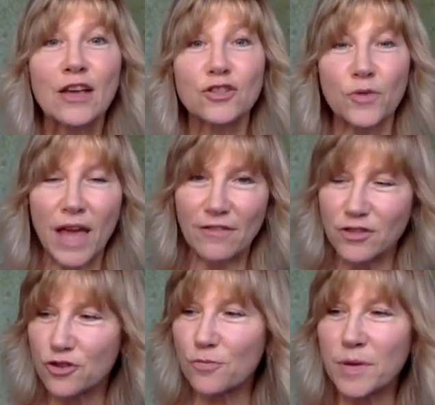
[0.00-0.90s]
So you have
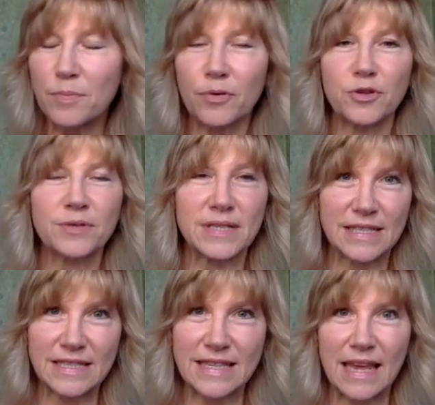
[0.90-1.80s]
two people using the
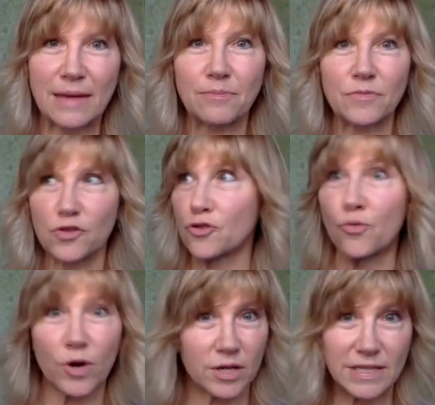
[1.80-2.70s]
same two
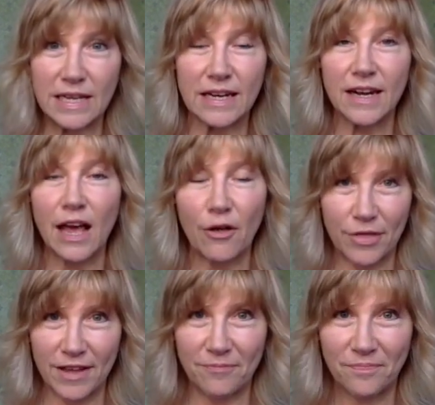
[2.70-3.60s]
words, eating
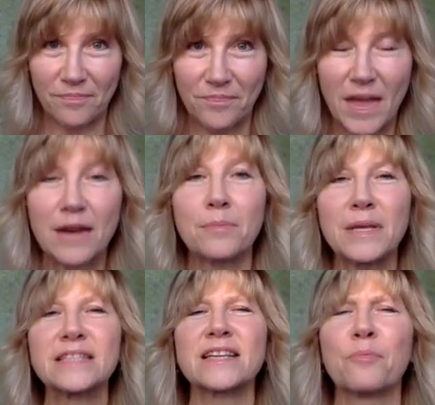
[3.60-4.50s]
healthy, and it
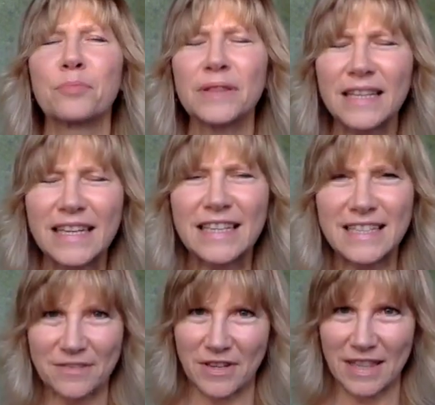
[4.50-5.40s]
means completely
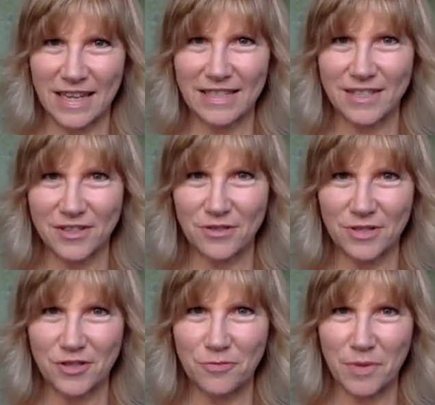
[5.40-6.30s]
different things to
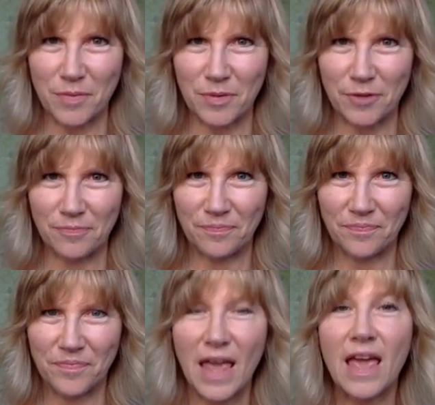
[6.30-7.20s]
those two people.
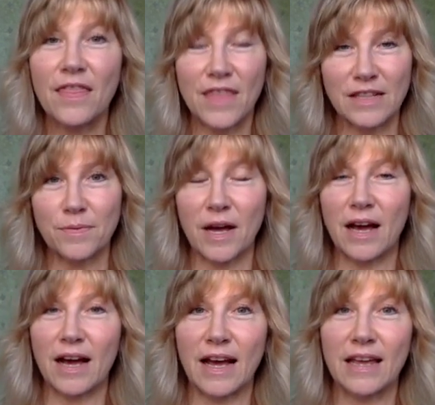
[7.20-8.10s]
That's why
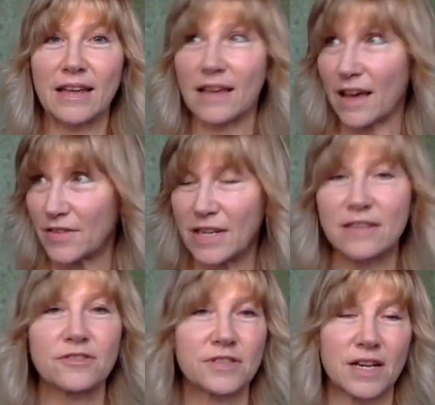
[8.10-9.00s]
I have an
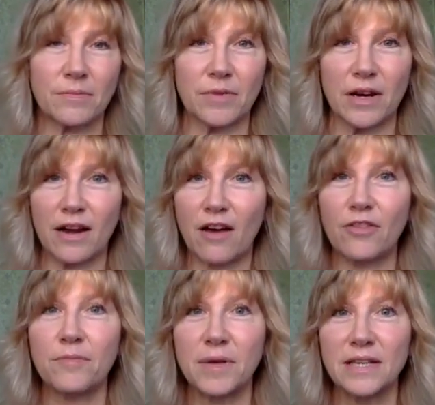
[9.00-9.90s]
easier time eating
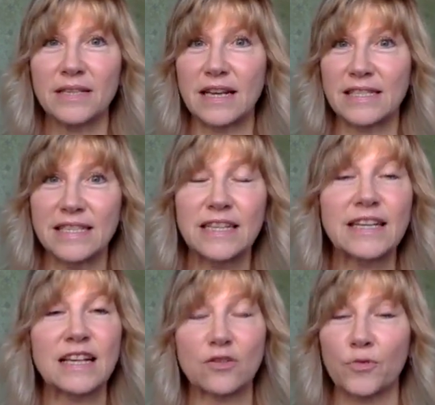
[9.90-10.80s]
healthy because I see it
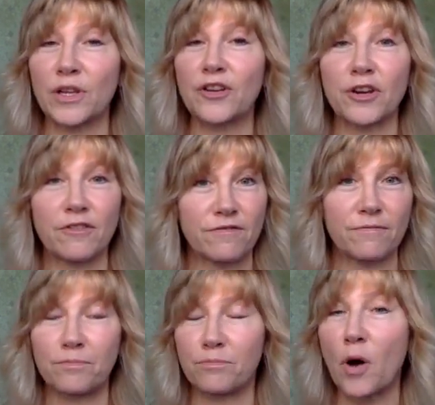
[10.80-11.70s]
as a really good,
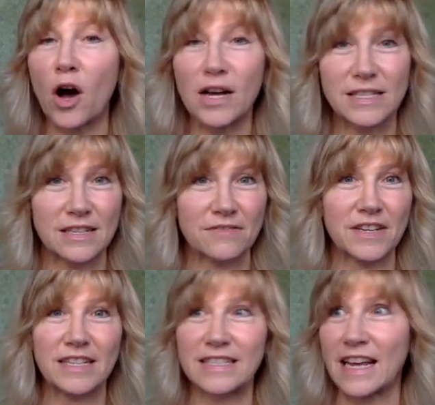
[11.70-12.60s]
positive,
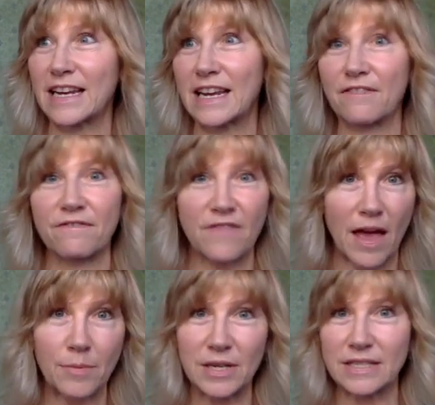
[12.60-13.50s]
exciting,
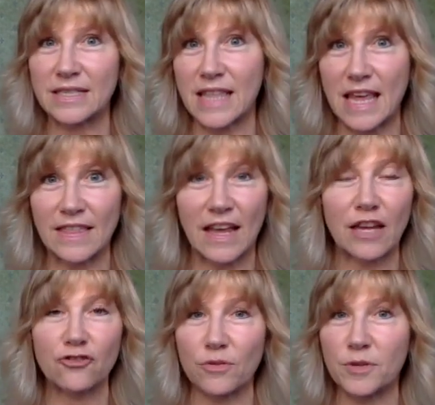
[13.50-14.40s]
fabulous thing that
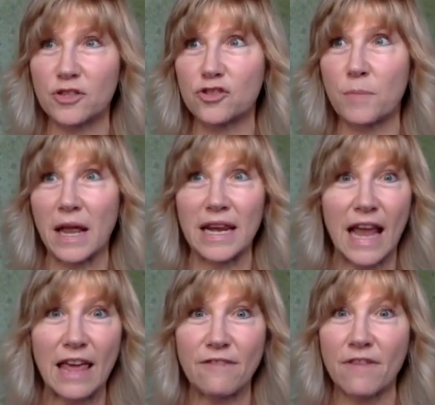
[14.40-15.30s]
contributes to my
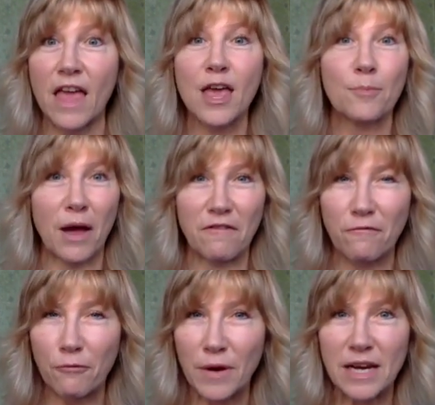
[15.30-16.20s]
life, my
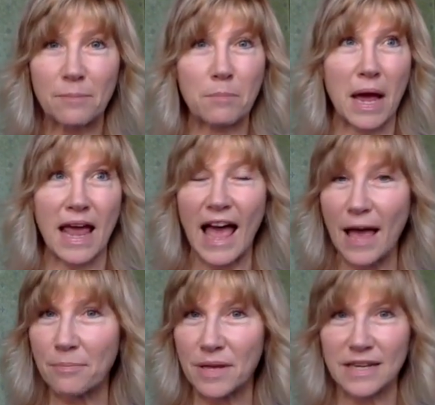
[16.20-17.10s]
freedom, my
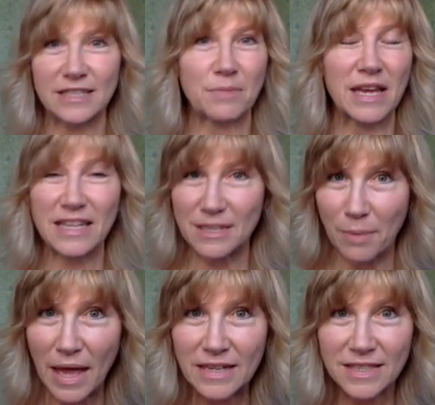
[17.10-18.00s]
happiness, my
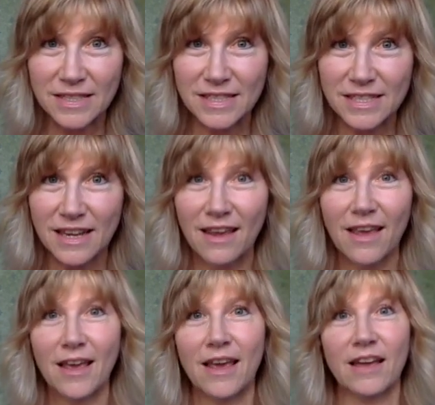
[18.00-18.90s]
independence.
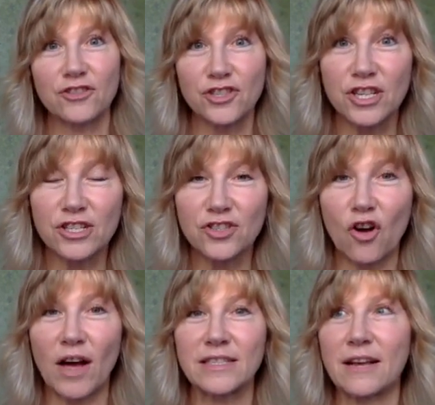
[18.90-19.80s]
And she
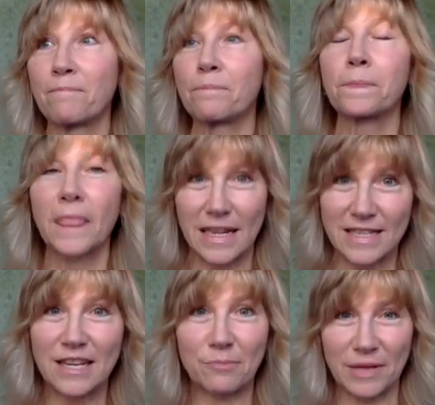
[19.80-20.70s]
saw it
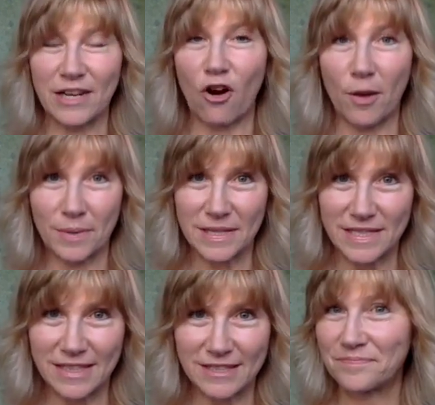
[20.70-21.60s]
as the complete
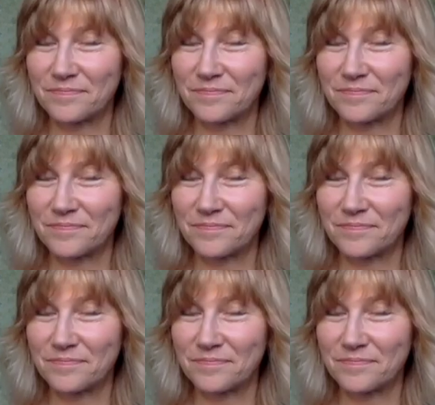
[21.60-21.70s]
opposite.